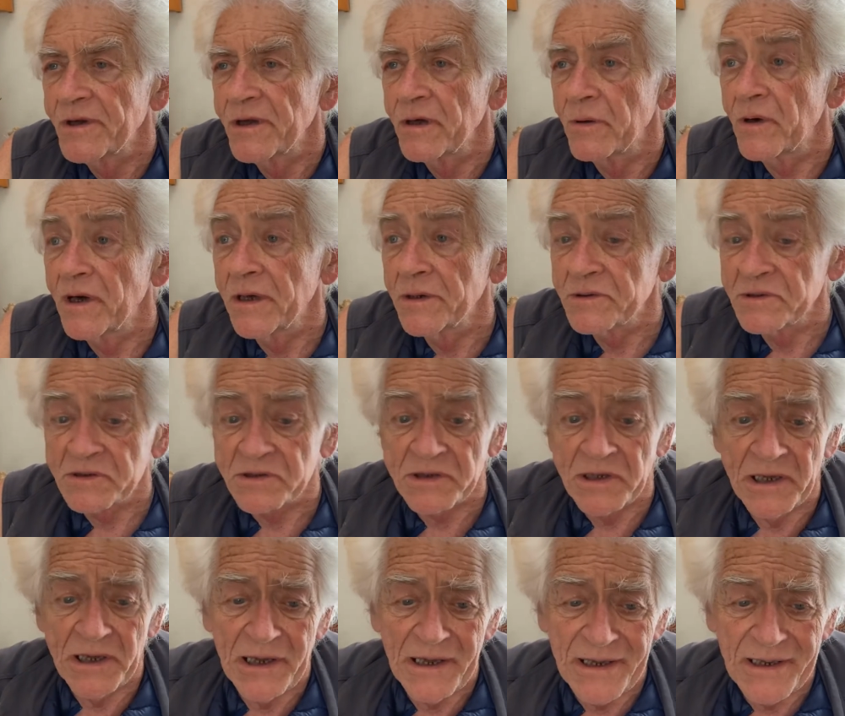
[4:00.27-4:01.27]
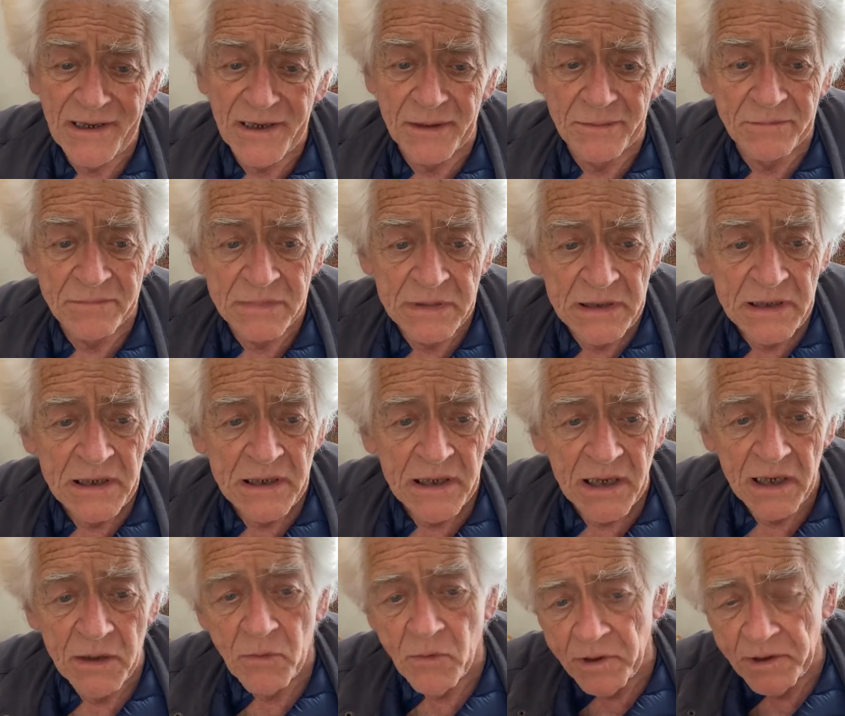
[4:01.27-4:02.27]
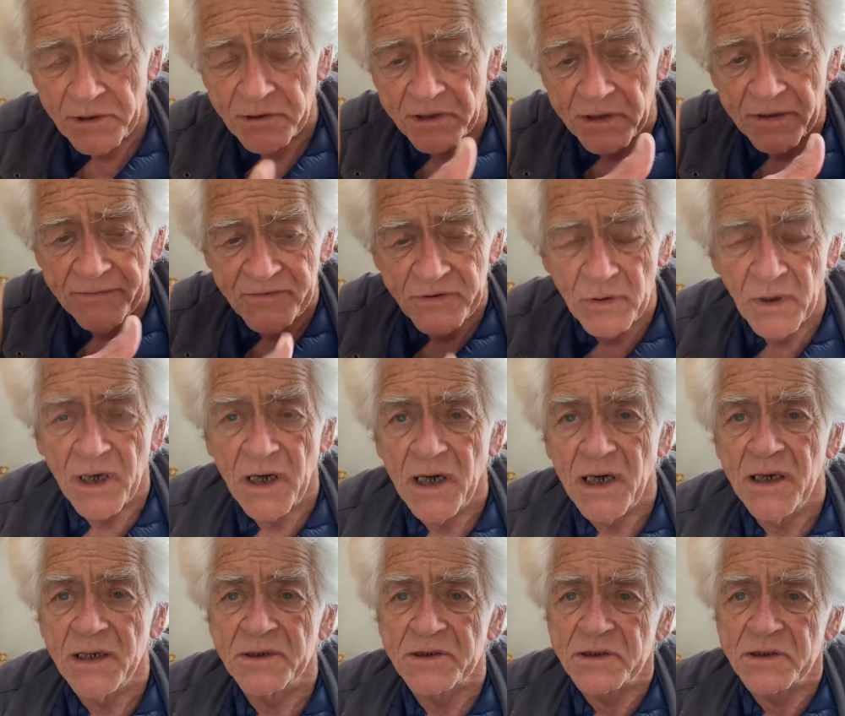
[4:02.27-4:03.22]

around to say, hey, I want to give you a hug,